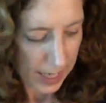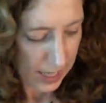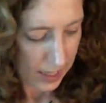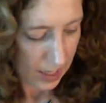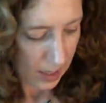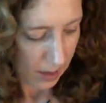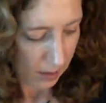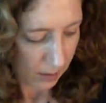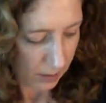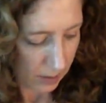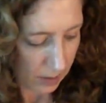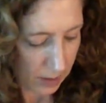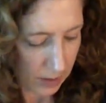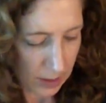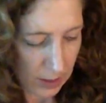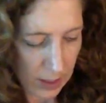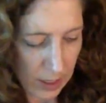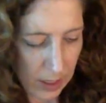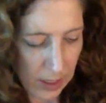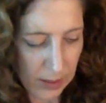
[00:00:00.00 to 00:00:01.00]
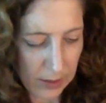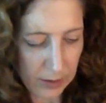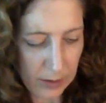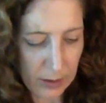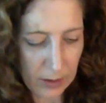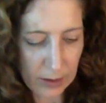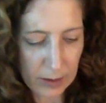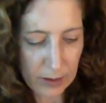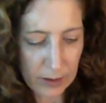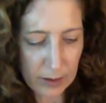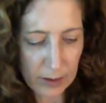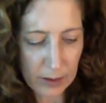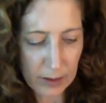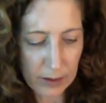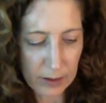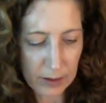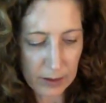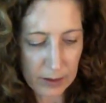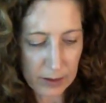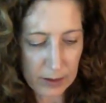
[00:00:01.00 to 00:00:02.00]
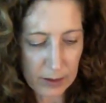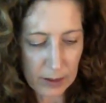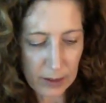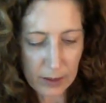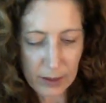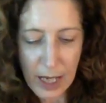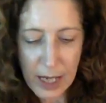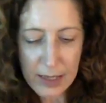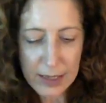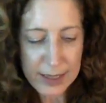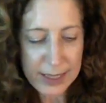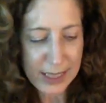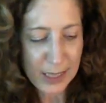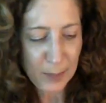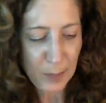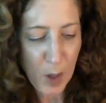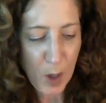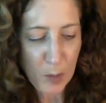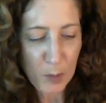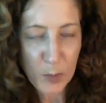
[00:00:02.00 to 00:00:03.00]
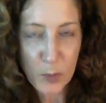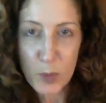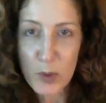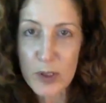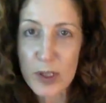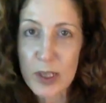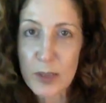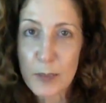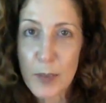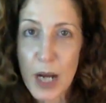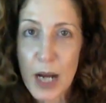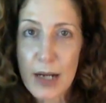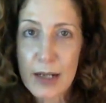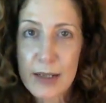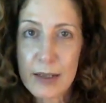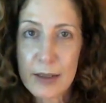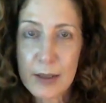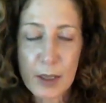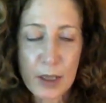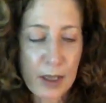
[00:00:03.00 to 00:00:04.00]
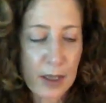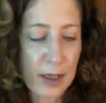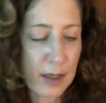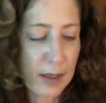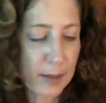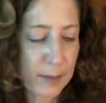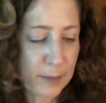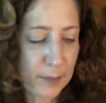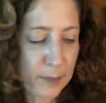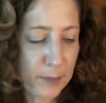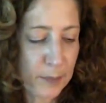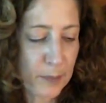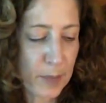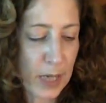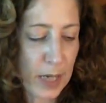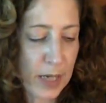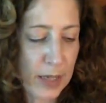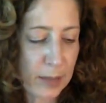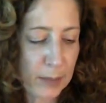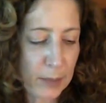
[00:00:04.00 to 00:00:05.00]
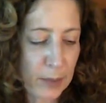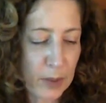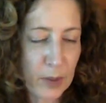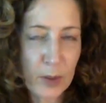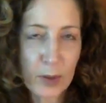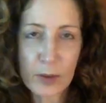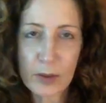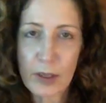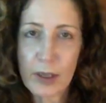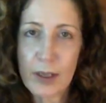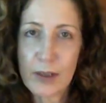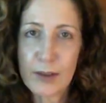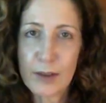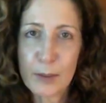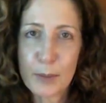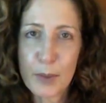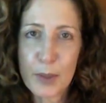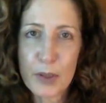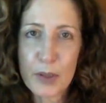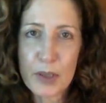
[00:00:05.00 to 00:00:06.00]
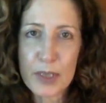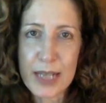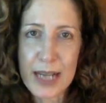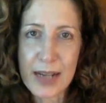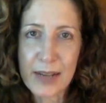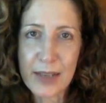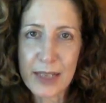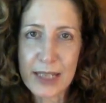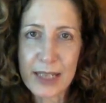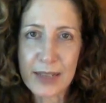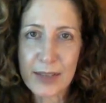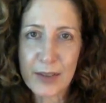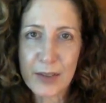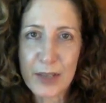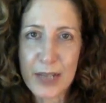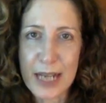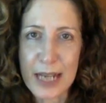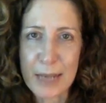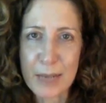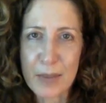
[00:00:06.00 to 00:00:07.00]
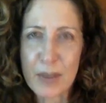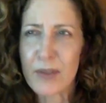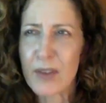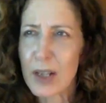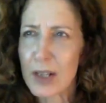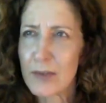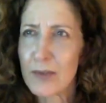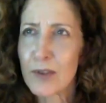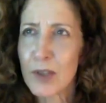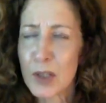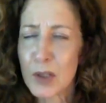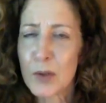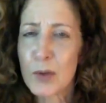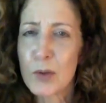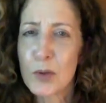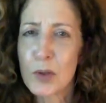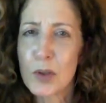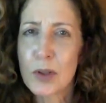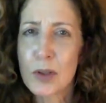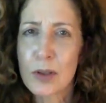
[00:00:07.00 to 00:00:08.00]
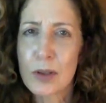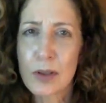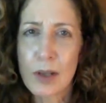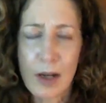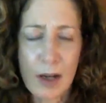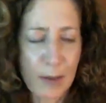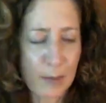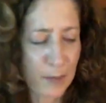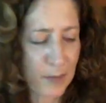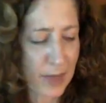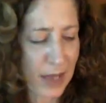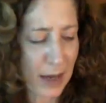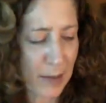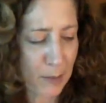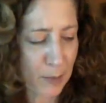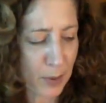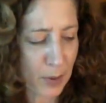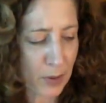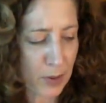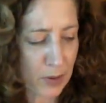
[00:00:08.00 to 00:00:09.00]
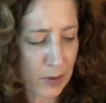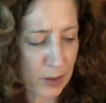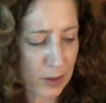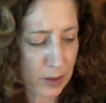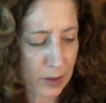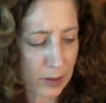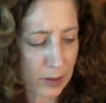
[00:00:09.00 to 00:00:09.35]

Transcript: and I'll, uh, a lot of these poems were inspired um, by a book called 100 Birds and How They Got Their Names. I kind of used um, that bird